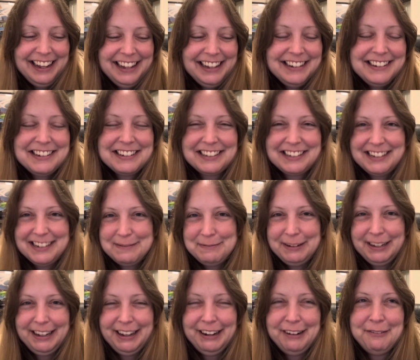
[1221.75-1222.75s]
just because it's
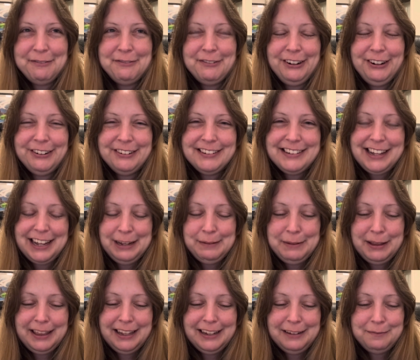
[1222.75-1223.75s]
been going on for a long time.
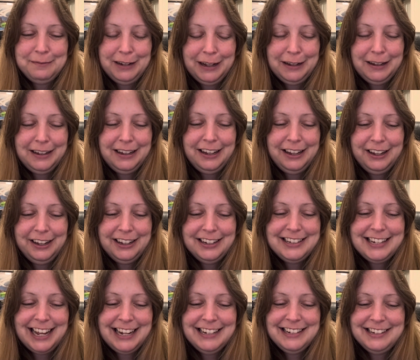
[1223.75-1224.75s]
I think I've like hurt a
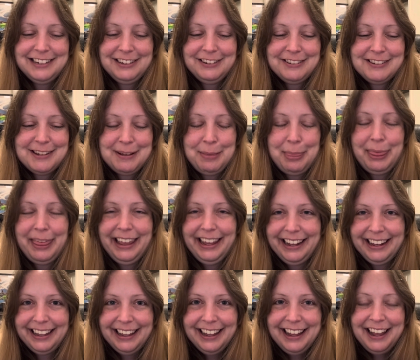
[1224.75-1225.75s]
tendon or
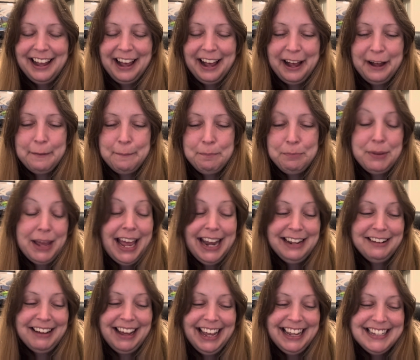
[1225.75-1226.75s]
something. But
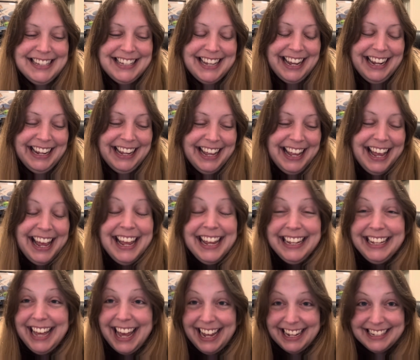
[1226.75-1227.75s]
anyway, so
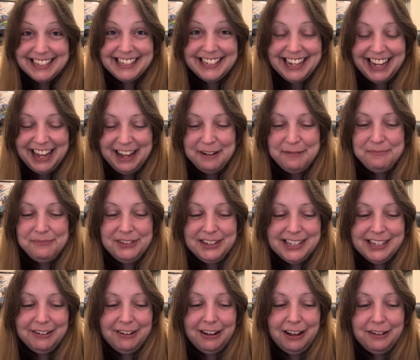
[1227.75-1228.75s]
yes,
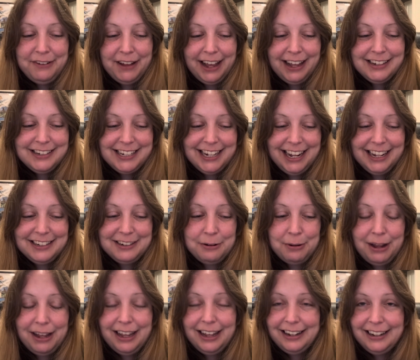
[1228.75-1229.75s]
so I've actually had
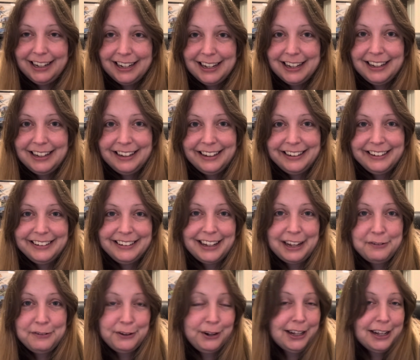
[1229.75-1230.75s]
quite like I
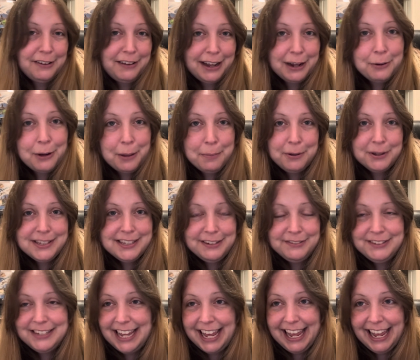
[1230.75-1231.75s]
feel like I've had quite a
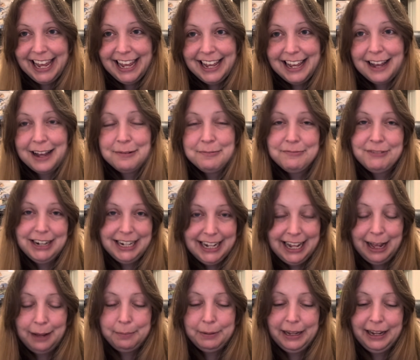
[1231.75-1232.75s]
positive day. I'm really
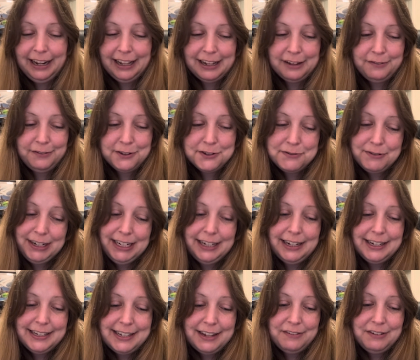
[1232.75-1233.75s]
happy. Like it feels really
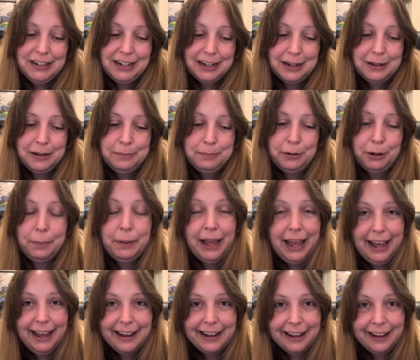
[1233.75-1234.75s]
nice having like a proper
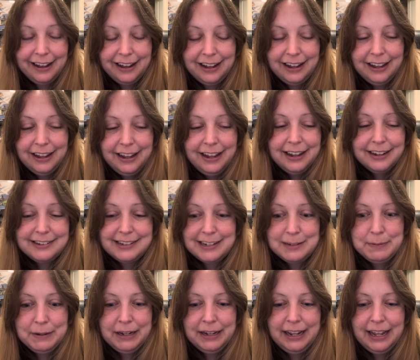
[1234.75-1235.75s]
haircut, because
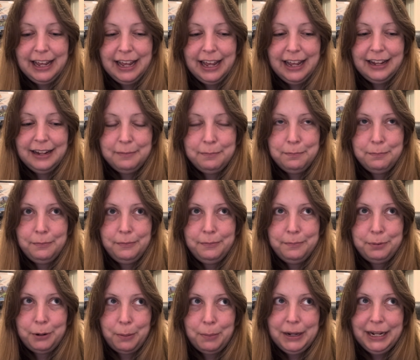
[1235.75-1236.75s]
that's been
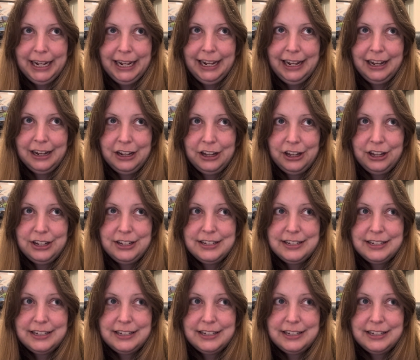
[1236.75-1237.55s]
probably a good